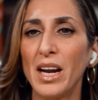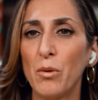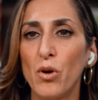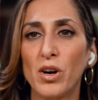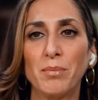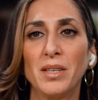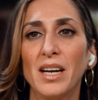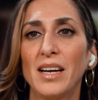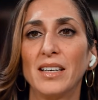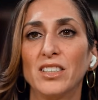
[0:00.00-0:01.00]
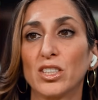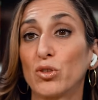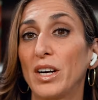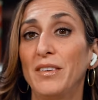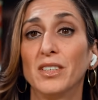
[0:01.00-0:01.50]
I woke up today and I just
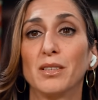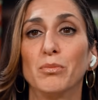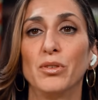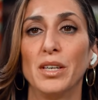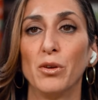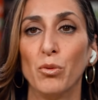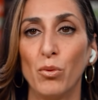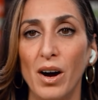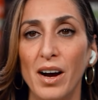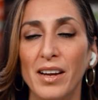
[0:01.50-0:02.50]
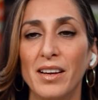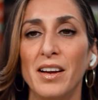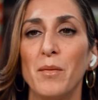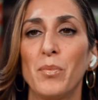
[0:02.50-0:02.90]
craved a smoothie. Why?